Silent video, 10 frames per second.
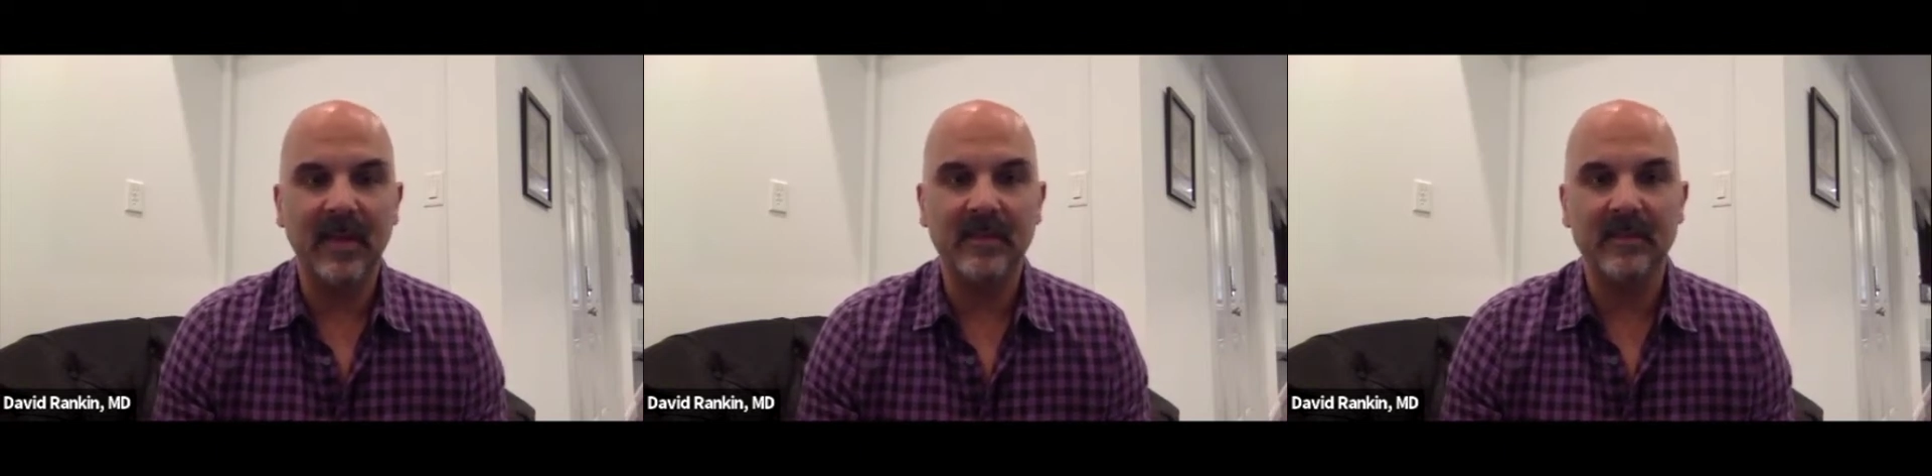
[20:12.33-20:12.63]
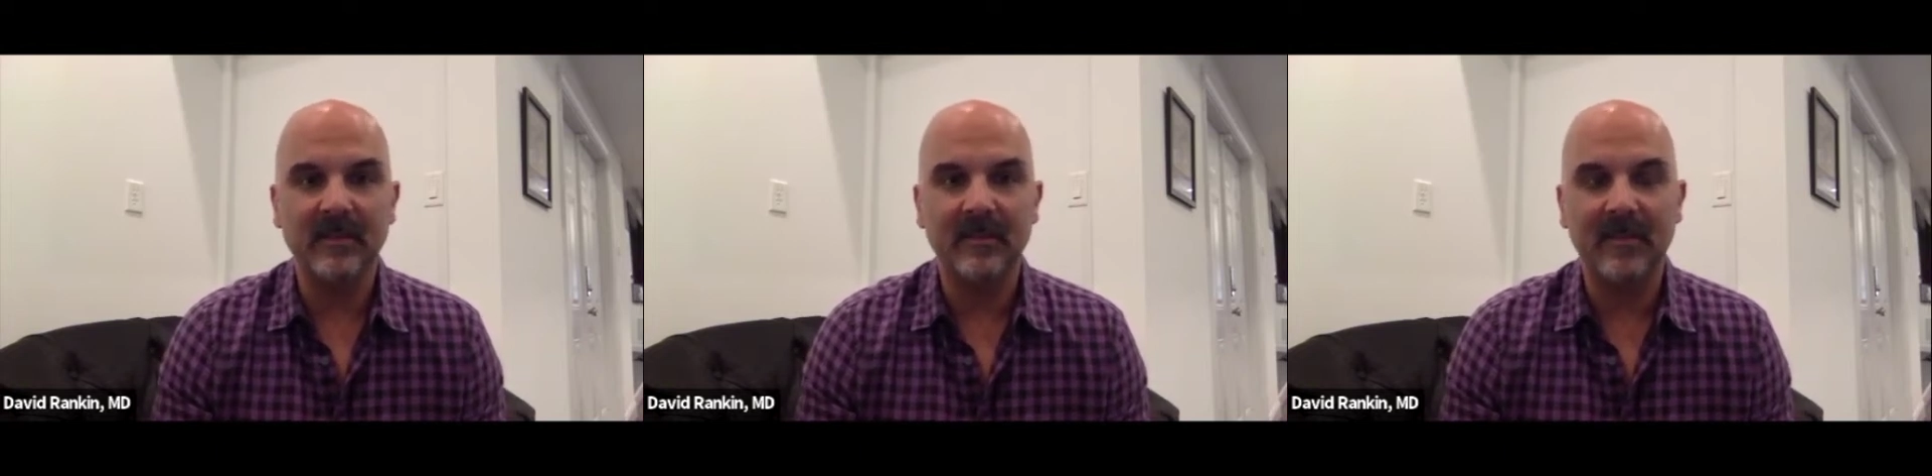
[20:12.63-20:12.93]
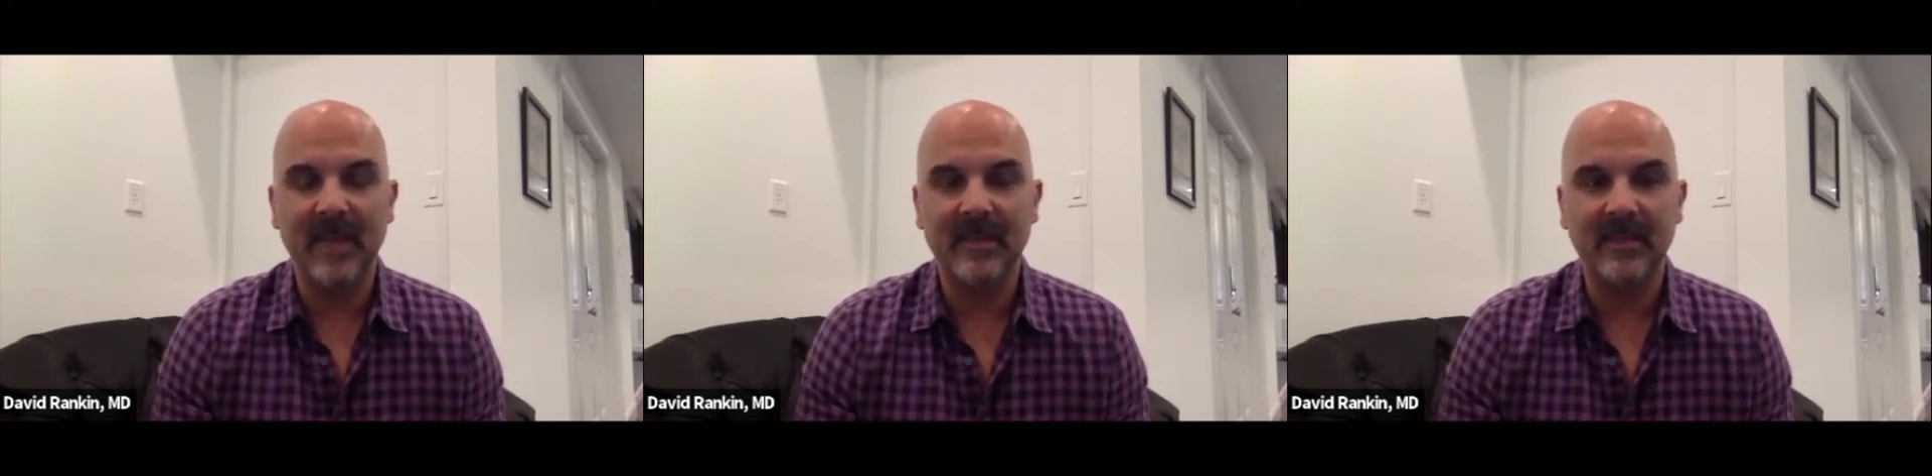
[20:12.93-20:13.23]
less
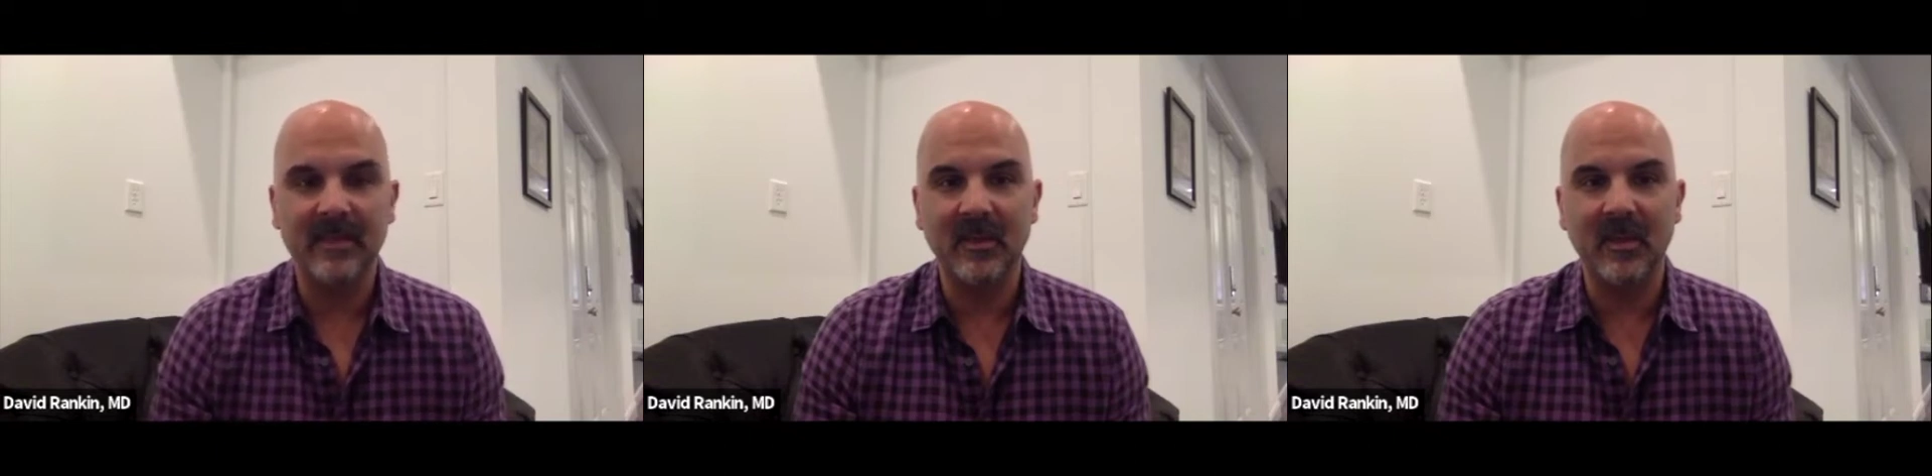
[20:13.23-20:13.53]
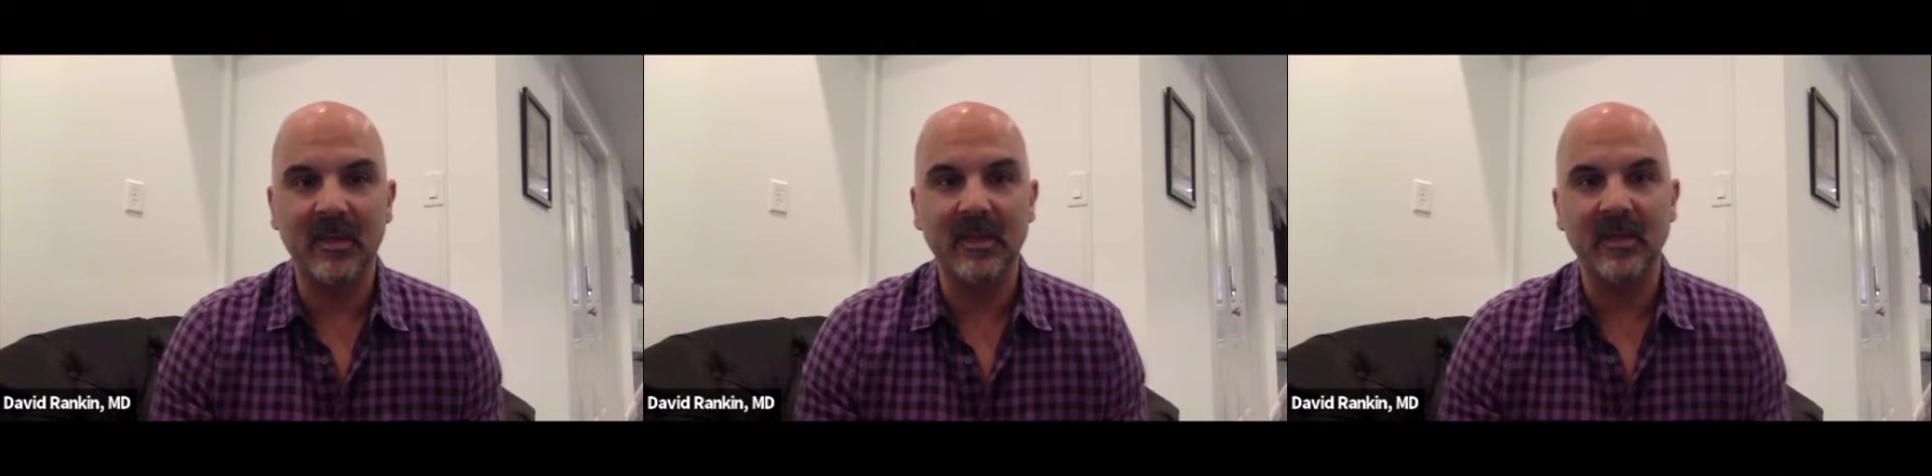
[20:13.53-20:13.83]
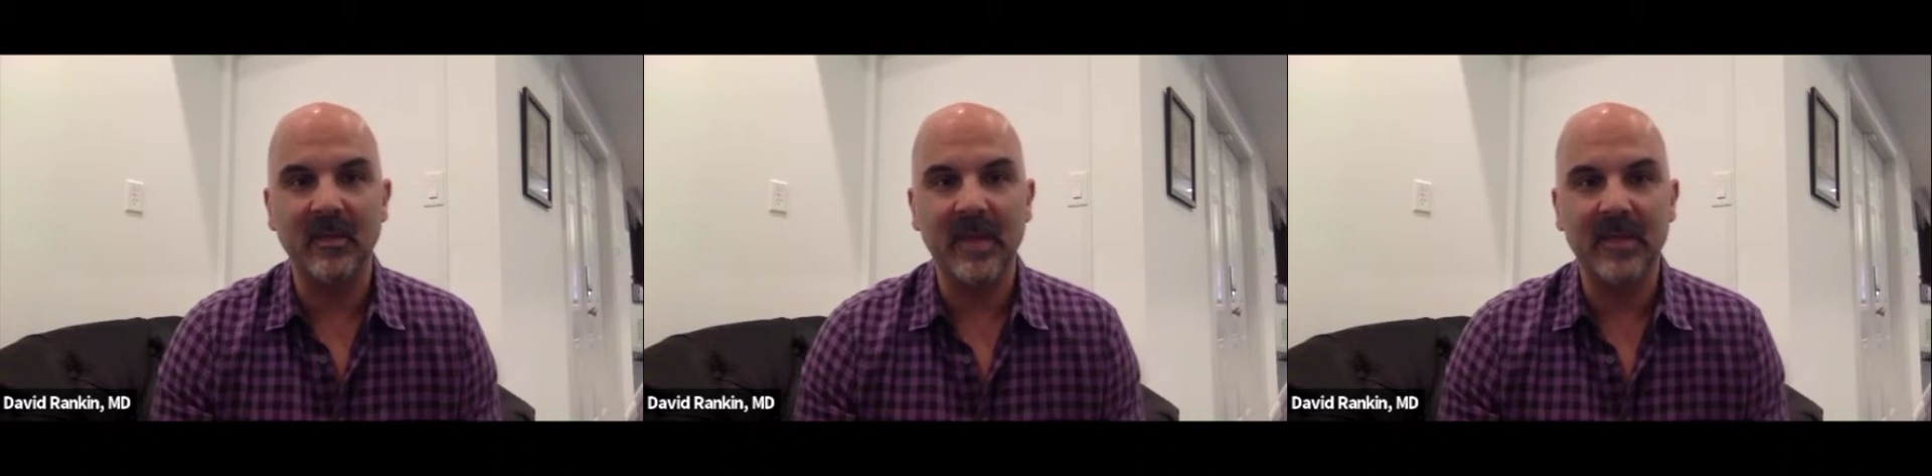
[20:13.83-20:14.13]
medicine going into
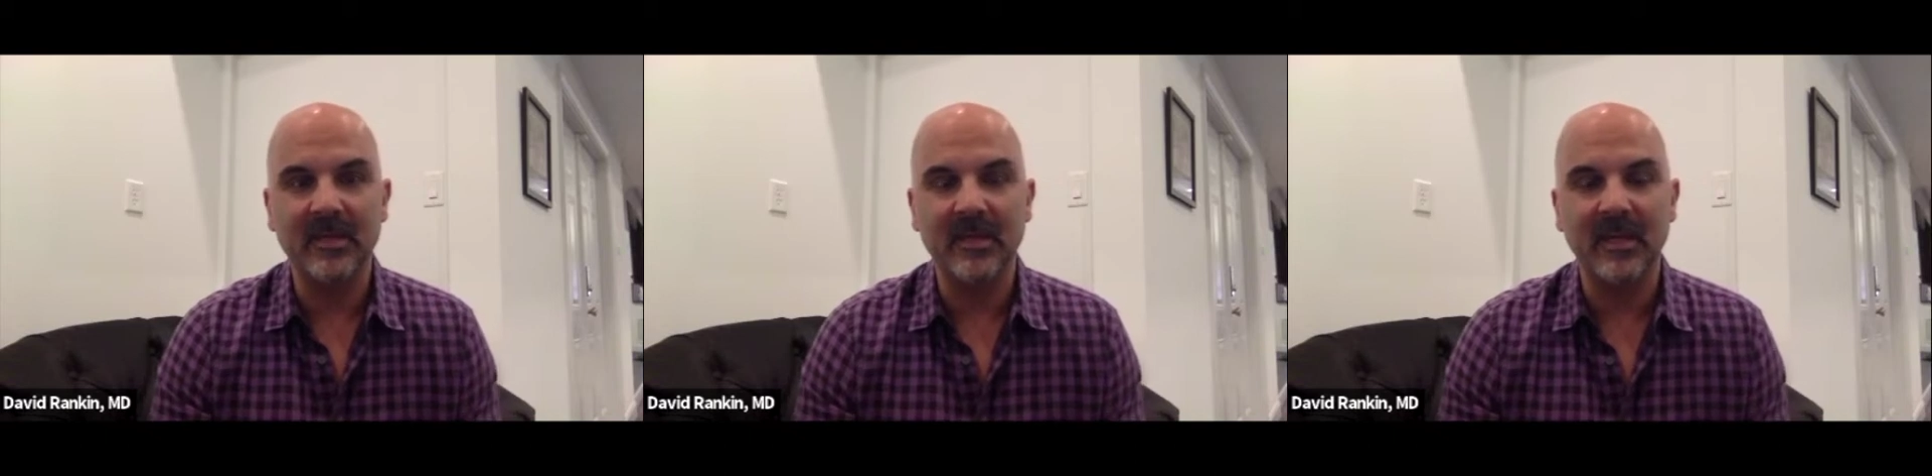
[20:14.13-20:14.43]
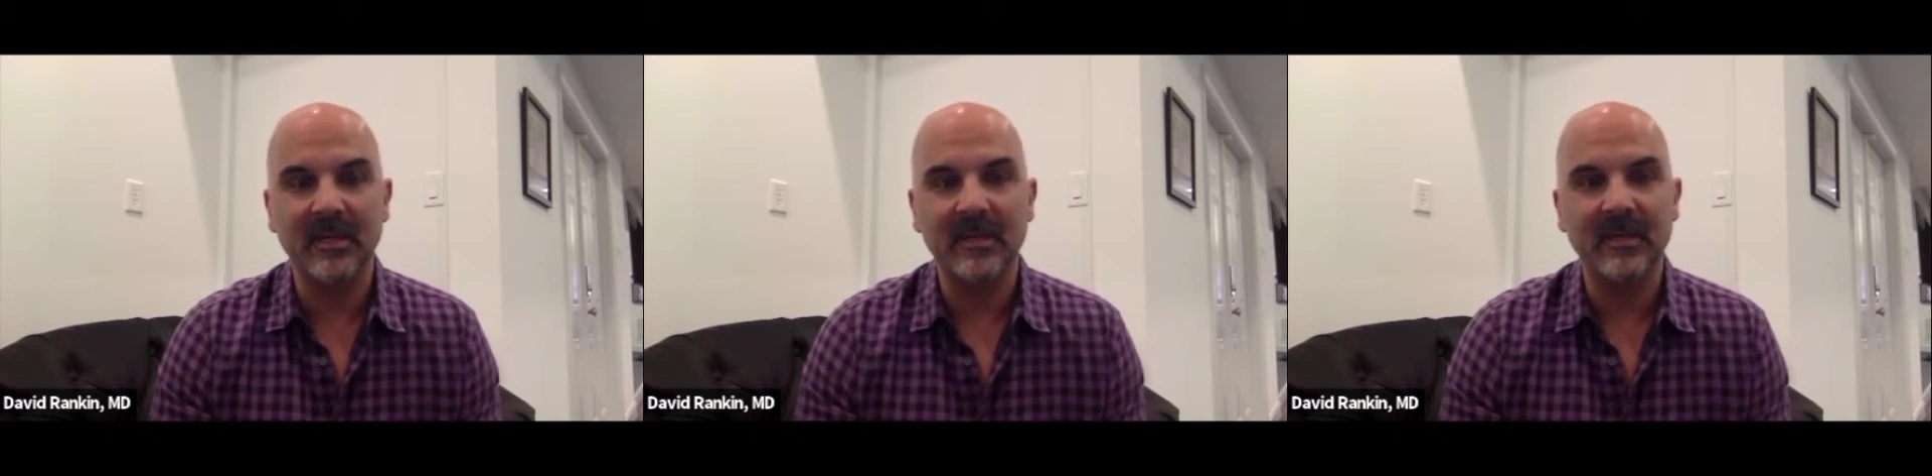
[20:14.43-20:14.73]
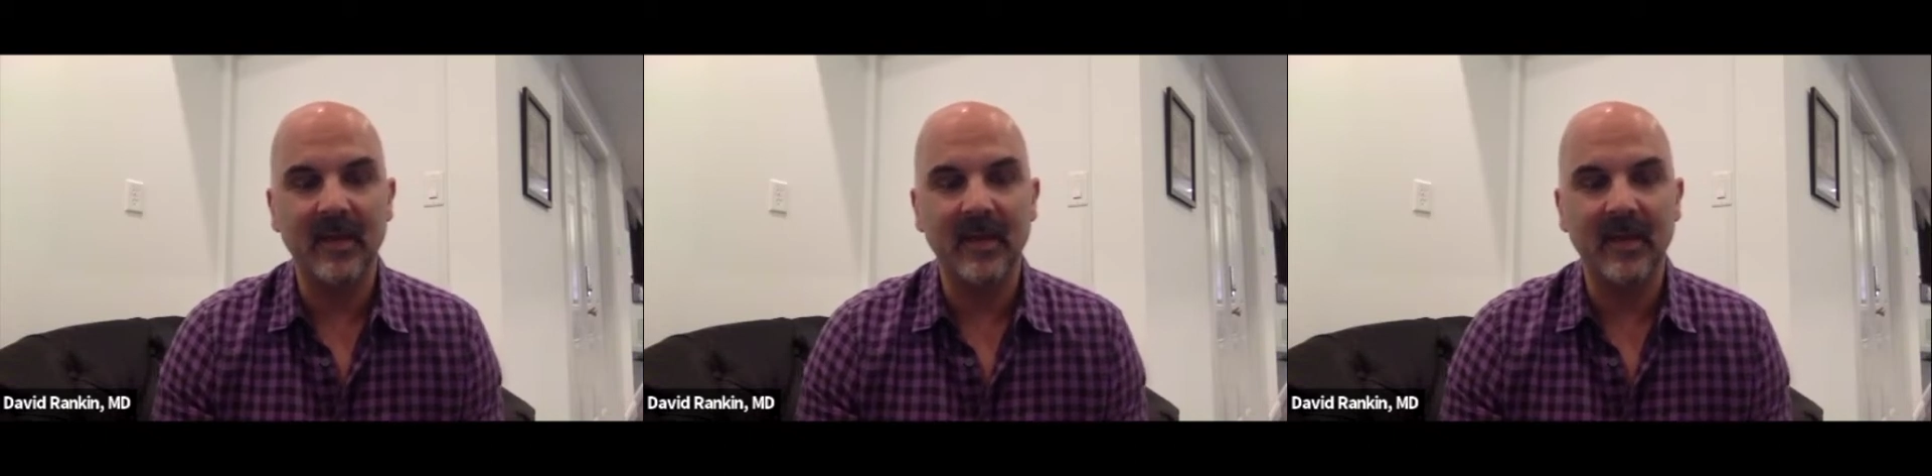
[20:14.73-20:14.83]
your patient,